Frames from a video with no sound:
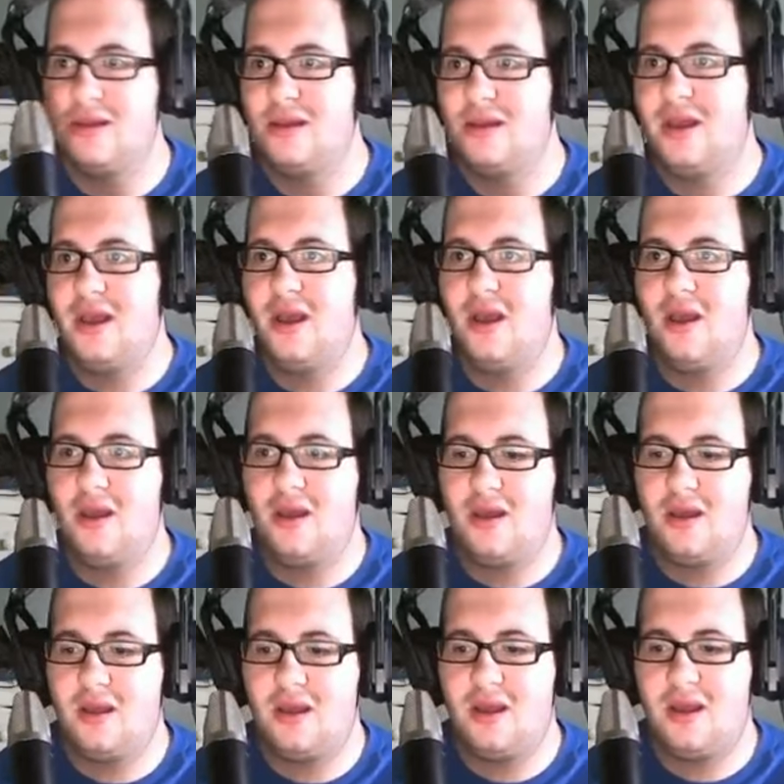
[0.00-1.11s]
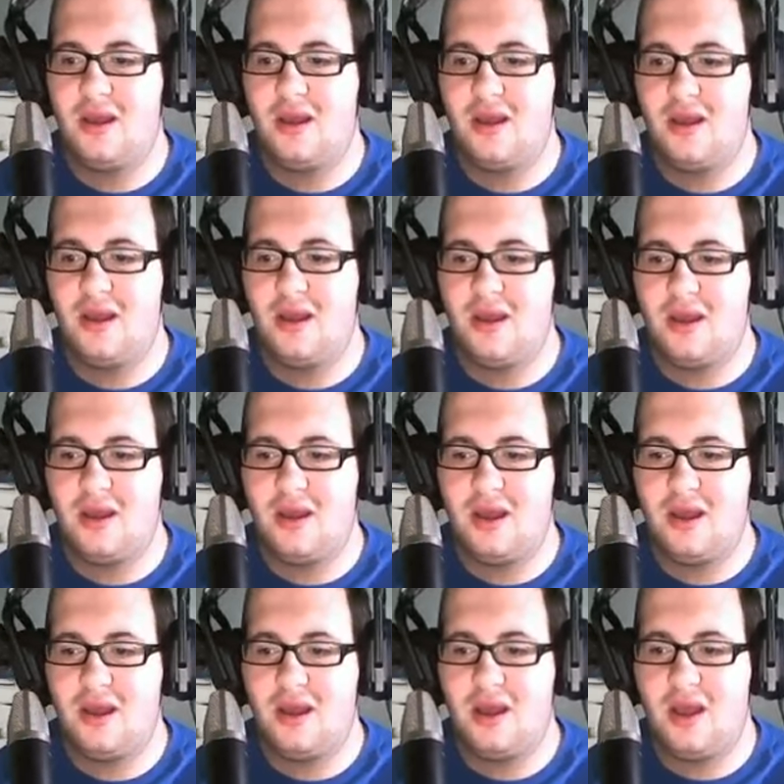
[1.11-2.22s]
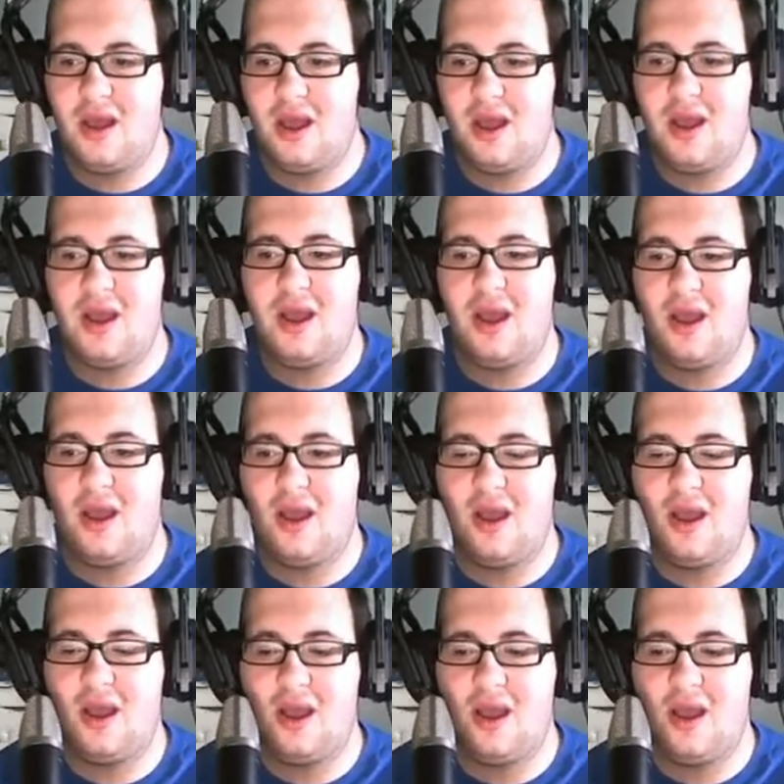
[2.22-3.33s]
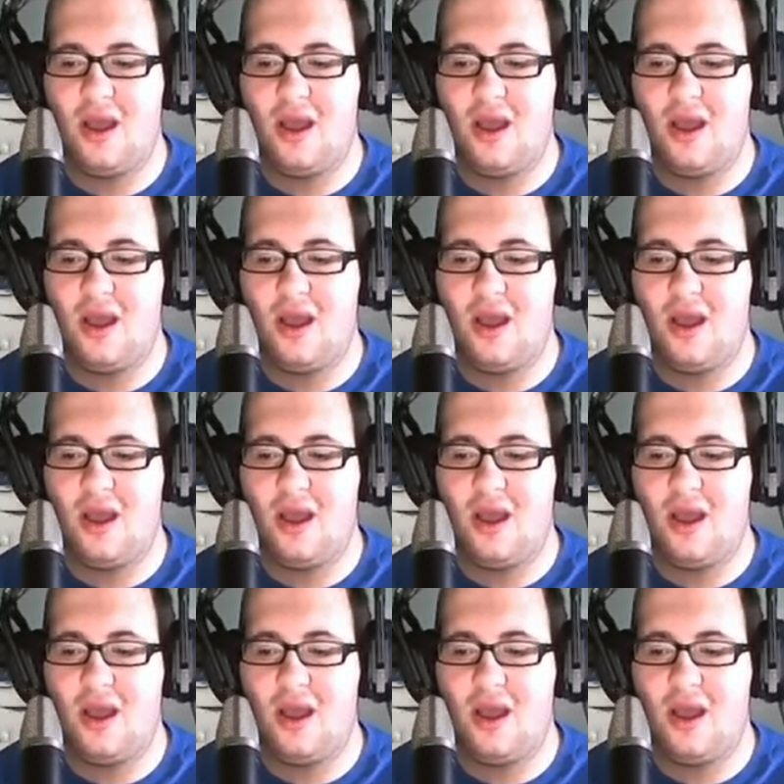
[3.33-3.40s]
Nothing is said.